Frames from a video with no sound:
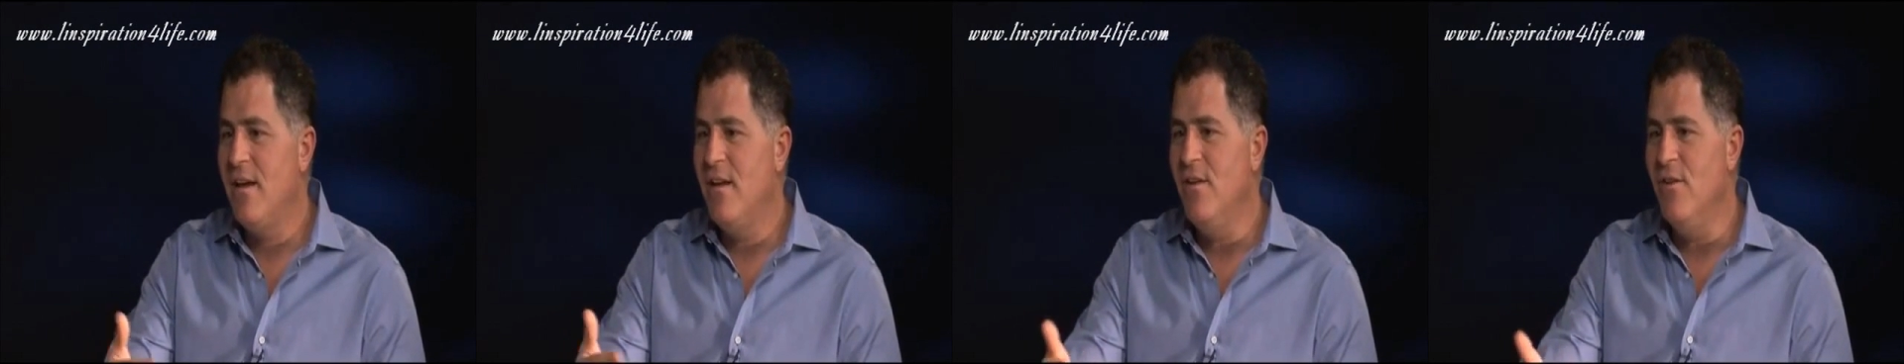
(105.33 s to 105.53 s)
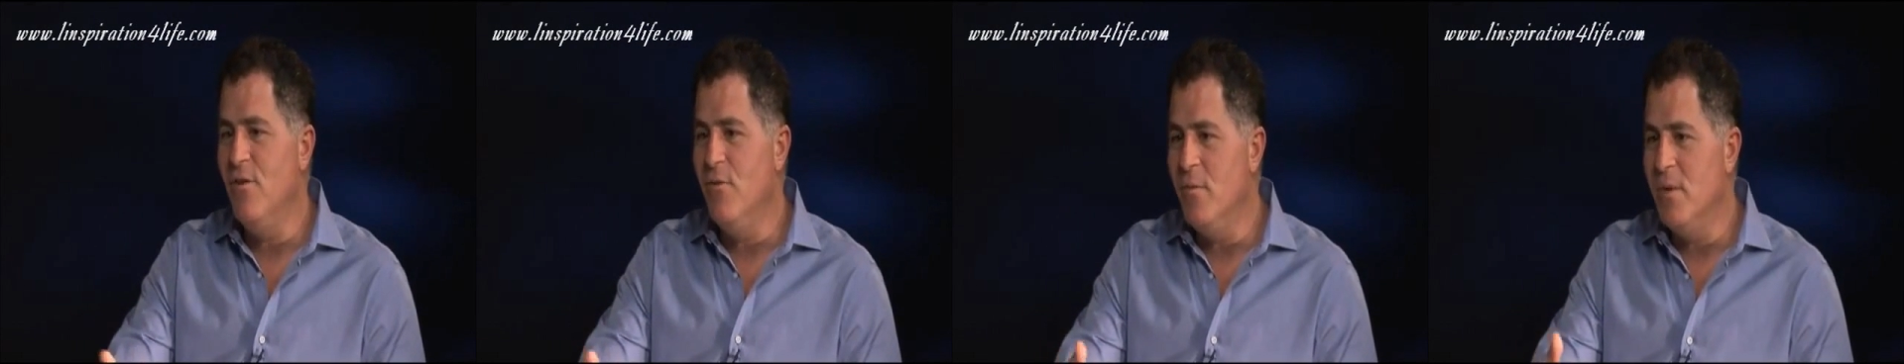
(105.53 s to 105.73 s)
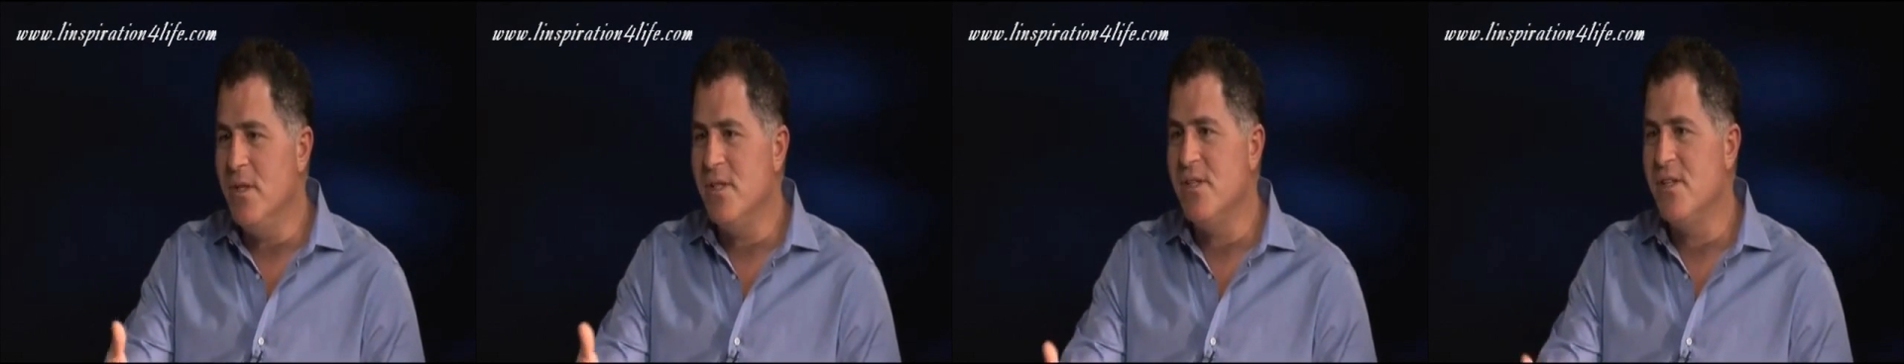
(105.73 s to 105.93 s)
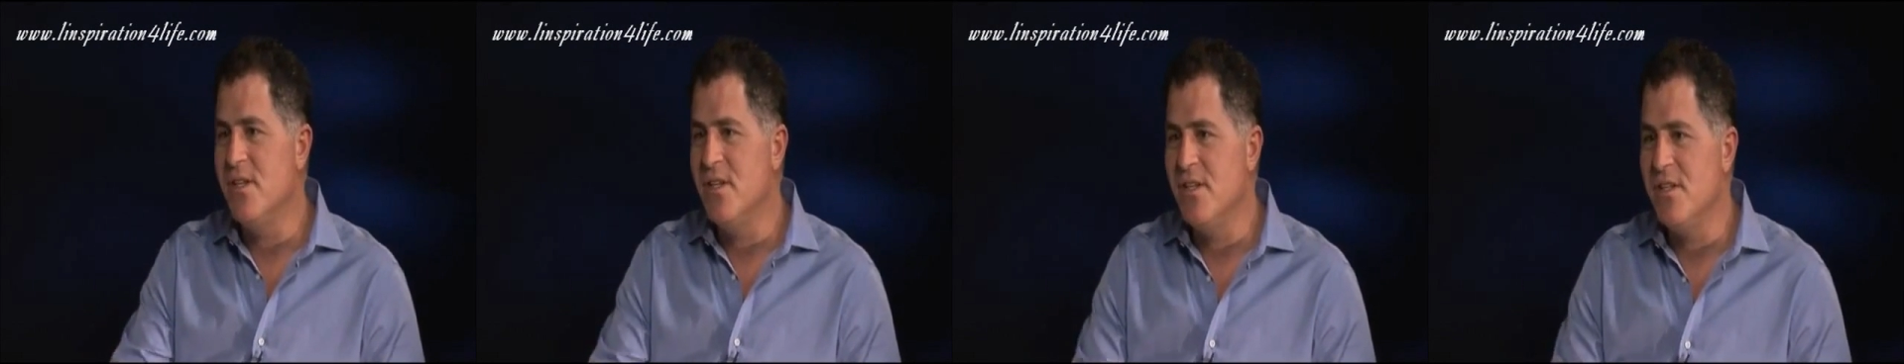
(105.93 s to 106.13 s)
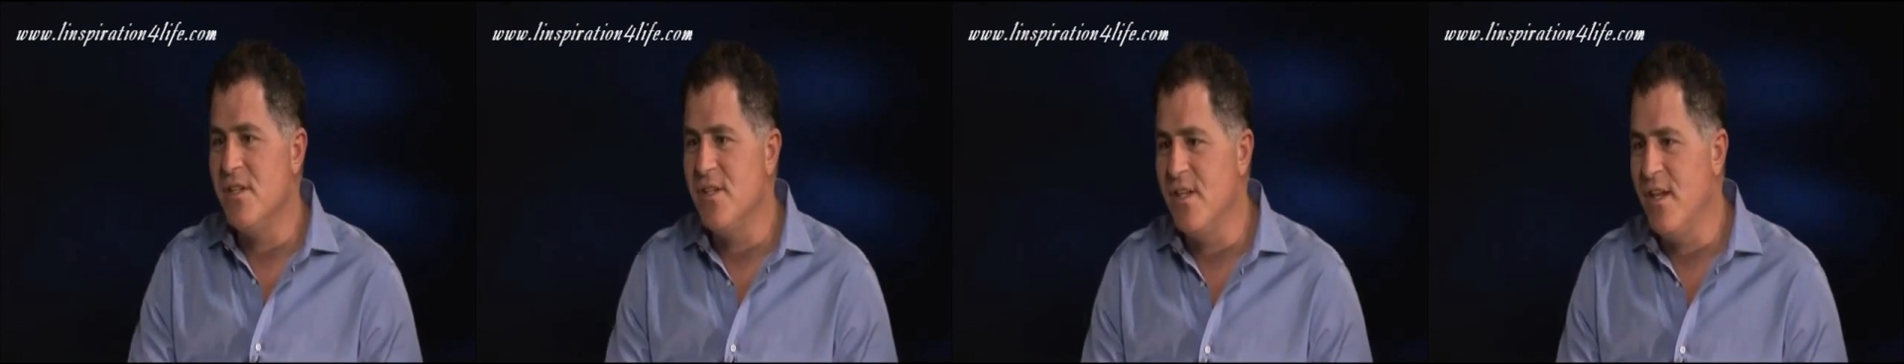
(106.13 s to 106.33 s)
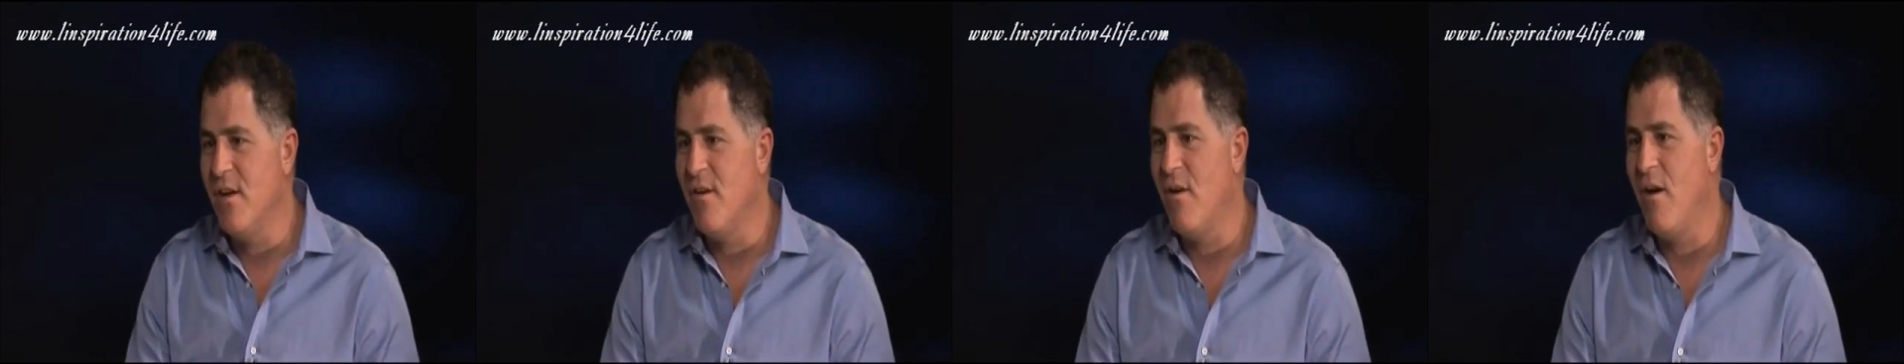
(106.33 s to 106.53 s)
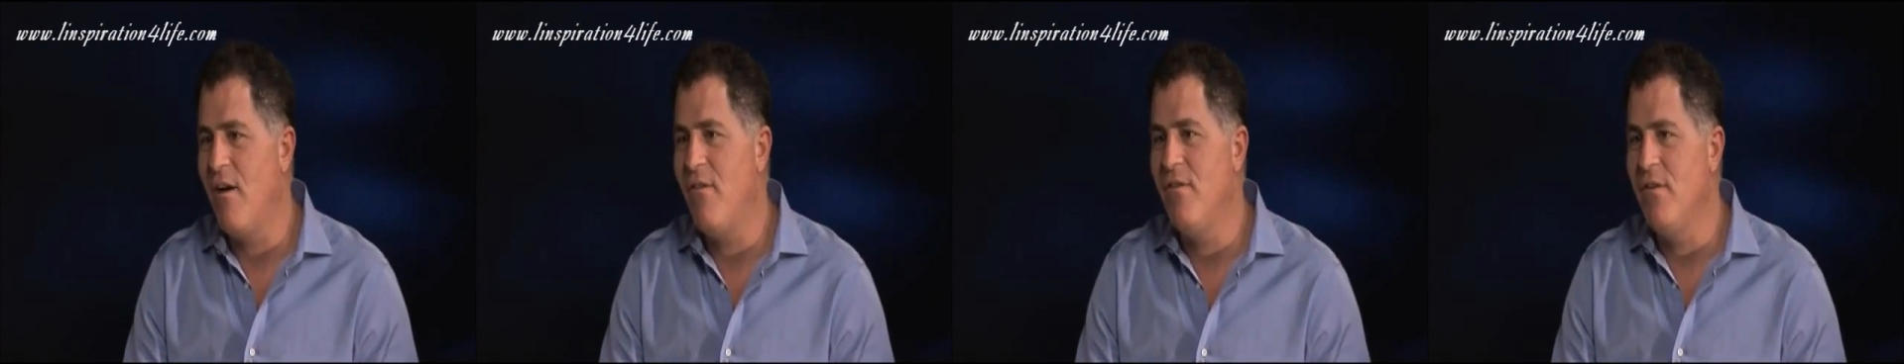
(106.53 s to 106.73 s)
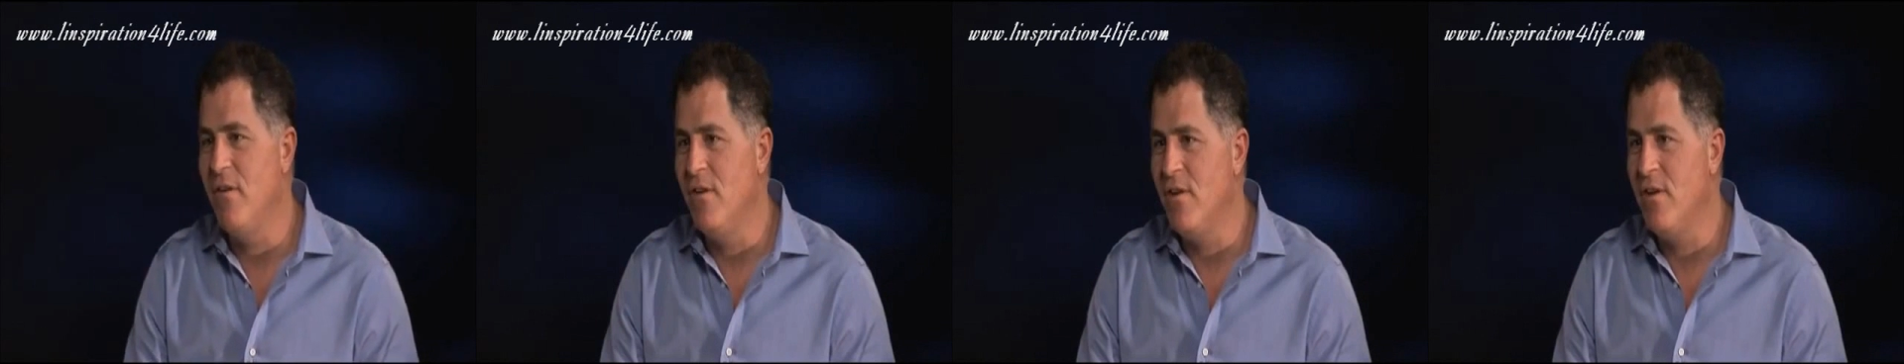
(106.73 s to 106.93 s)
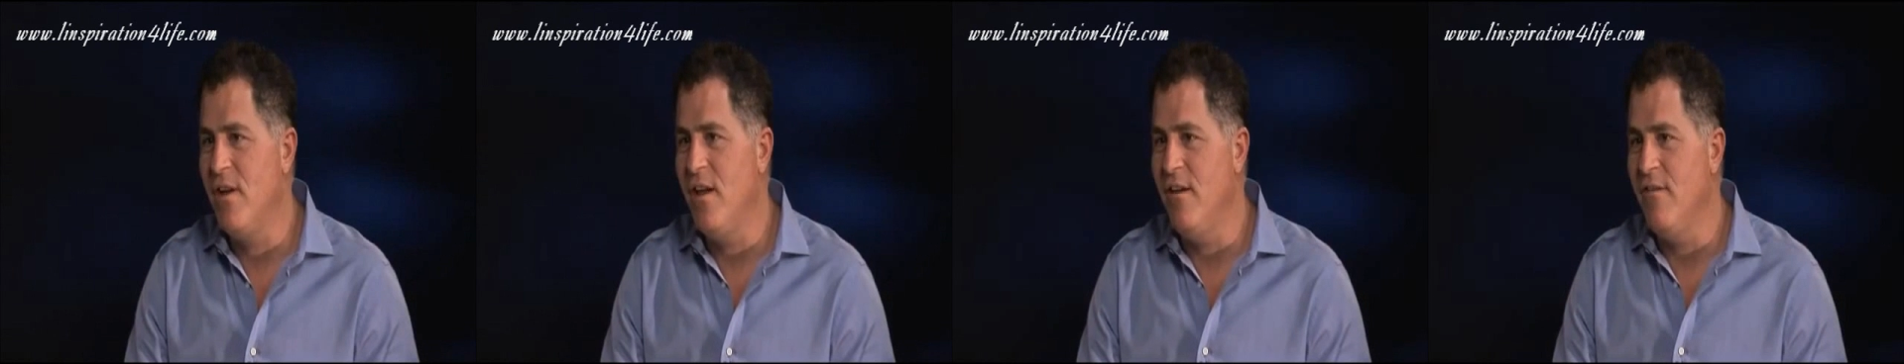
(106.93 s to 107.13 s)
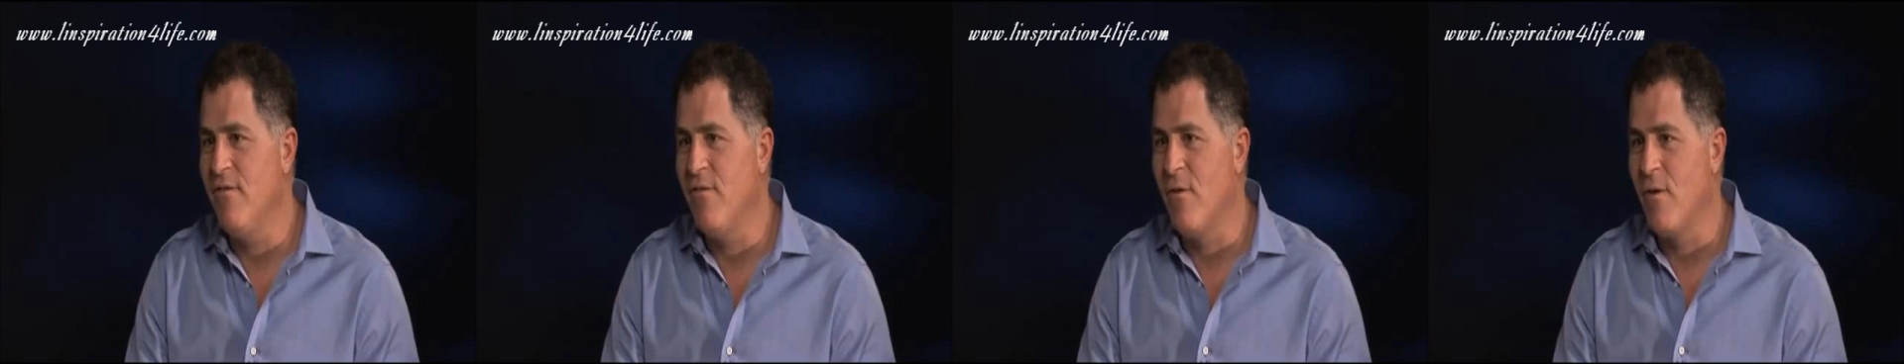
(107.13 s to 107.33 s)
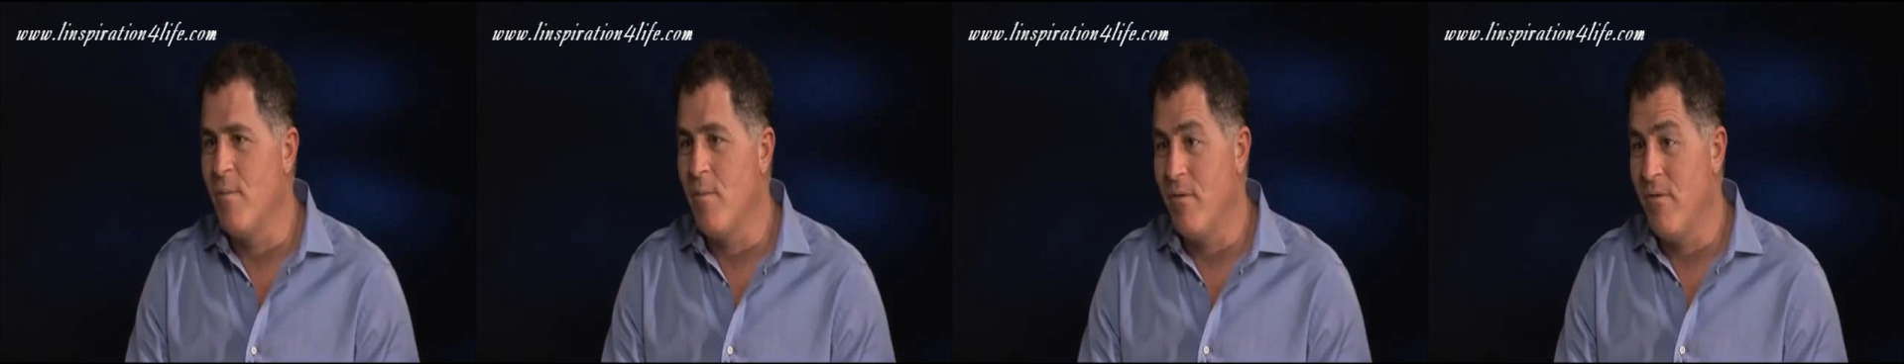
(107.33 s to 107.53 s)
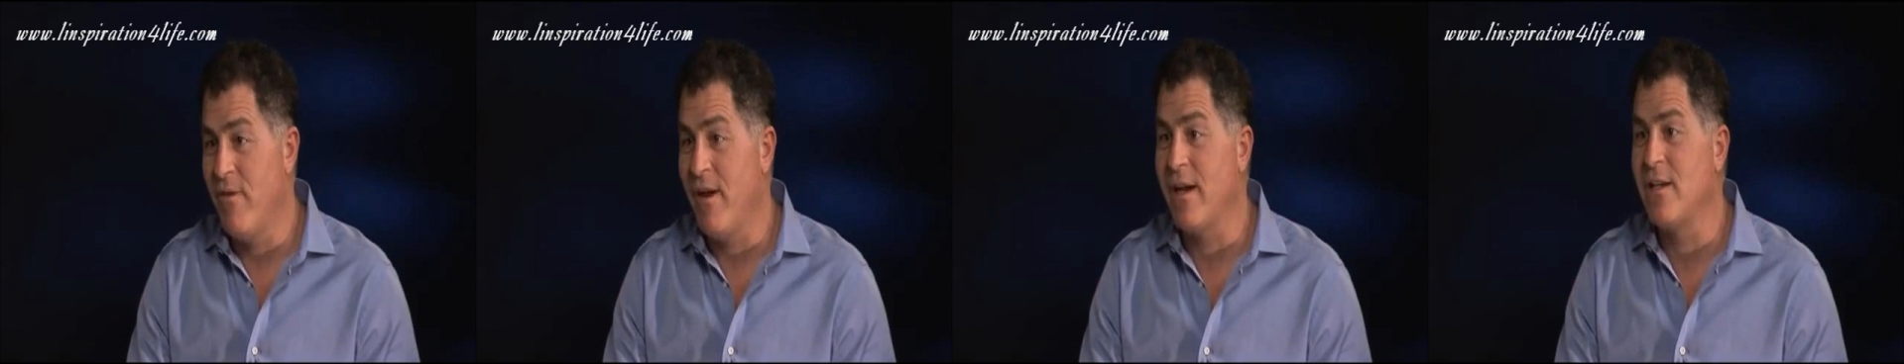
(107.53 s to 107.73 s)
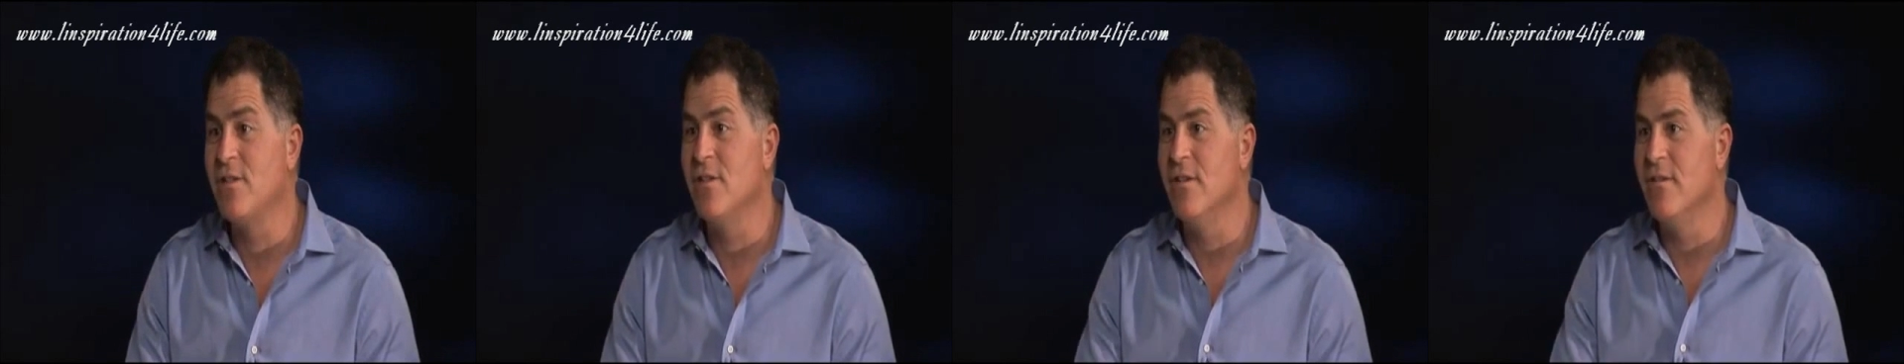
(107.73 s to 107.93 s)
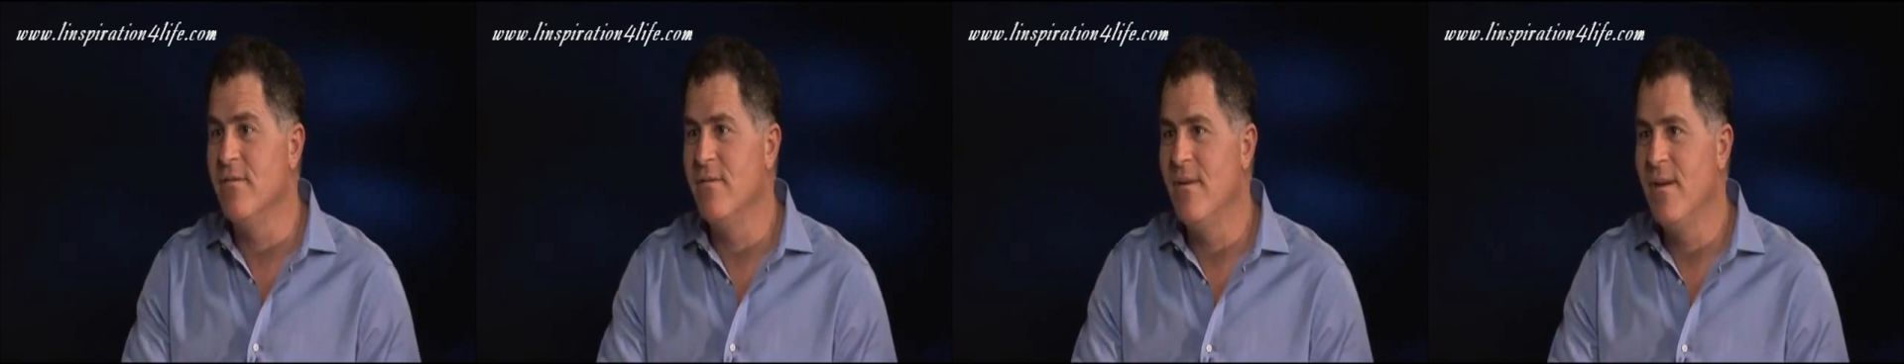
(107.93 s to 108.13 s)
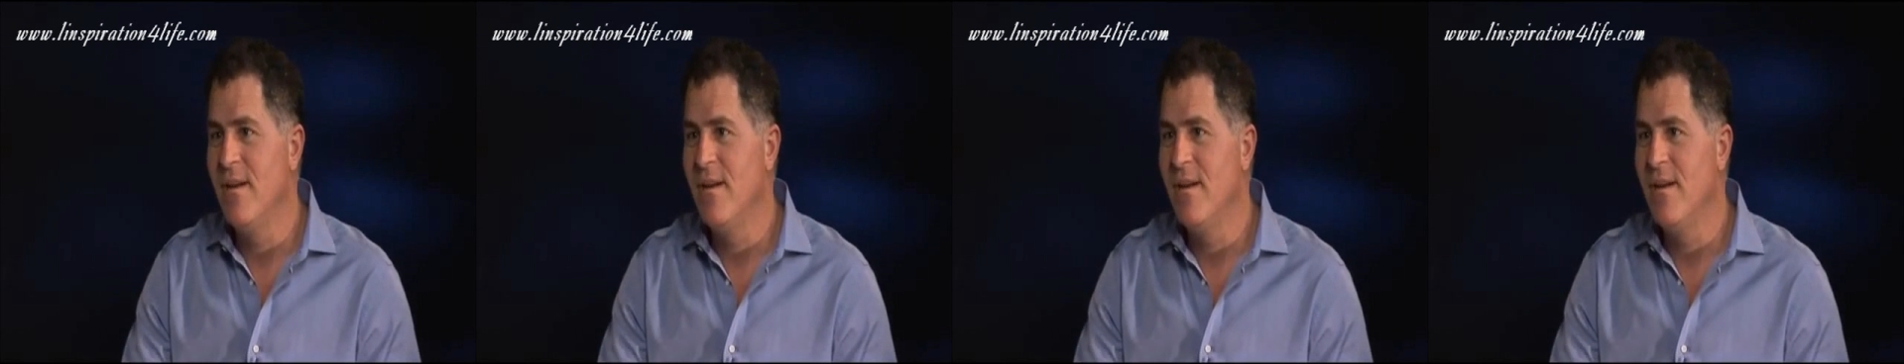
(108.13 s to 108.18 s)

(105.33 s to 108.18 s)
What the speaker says: new businesses is they're often looking for perfection,